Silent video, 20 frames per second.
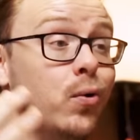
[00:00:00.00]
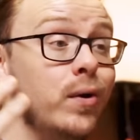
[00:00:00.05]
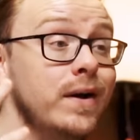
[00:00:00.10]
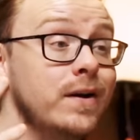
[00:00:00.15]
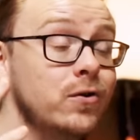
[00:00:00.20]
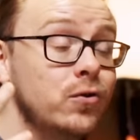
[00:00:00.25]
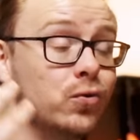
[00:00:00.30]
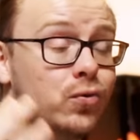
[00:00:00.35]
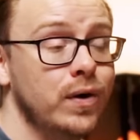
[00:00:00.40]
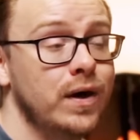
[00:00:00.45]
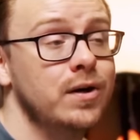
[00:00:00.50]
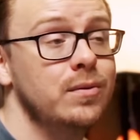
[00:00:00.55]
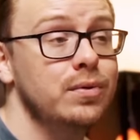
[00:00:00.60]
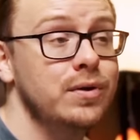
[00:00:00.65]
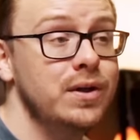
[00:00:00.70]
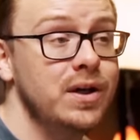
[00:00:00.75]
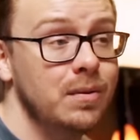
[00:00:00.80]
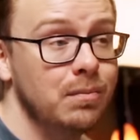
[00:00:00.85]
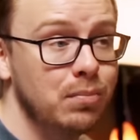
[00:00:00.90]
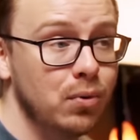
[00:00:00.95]

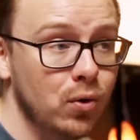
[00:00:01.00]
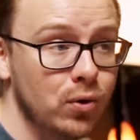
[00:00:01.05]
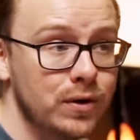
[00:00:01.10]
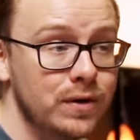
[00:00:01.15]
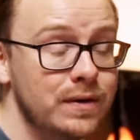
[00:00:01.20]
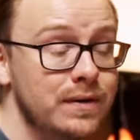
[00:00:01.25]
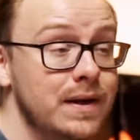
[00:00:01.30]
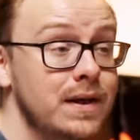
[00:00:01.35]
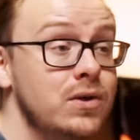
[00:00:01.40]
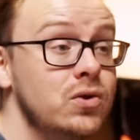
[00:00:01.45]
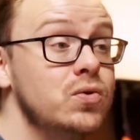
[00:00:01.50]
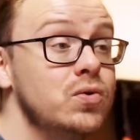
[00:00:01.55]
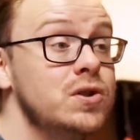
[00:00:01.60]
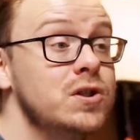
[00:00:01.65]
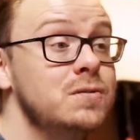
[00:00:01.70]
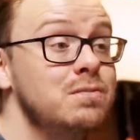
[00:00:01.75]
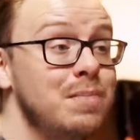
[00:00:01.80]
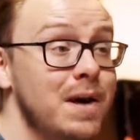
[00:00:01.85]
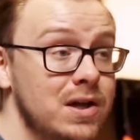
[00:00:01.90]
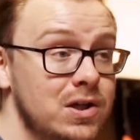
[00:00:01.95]
incredibly important that you
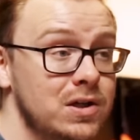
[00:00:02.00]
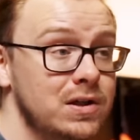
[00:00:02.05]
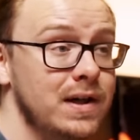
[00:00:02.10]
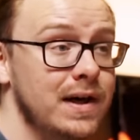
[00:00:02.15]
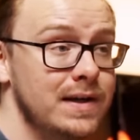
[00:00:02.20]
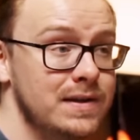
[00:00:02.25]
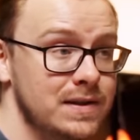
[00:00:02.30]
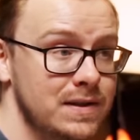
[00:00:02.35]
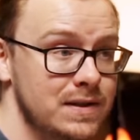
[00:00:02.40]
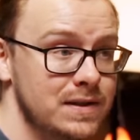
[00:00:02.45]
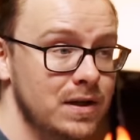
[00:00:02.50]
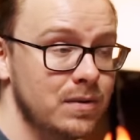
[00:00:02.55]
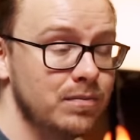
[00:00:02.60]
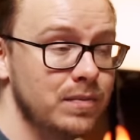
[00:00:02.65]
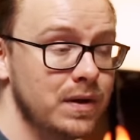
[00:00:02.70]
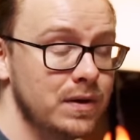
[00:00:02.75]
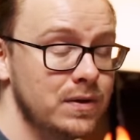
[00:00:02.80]
specialize in something.